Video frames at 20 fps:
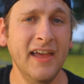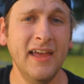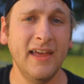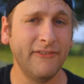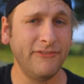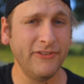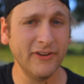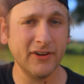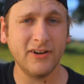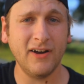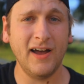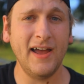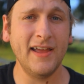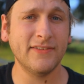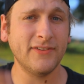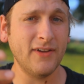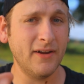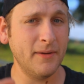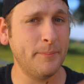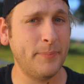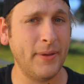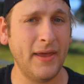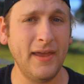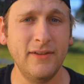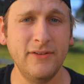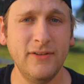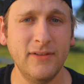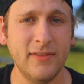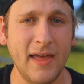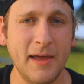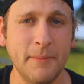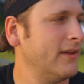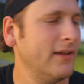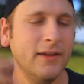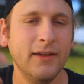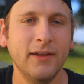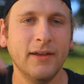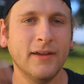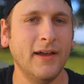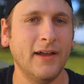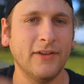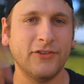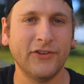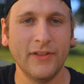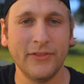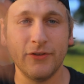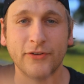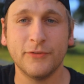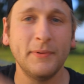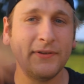If your clients aren't paying you that, gosh, there's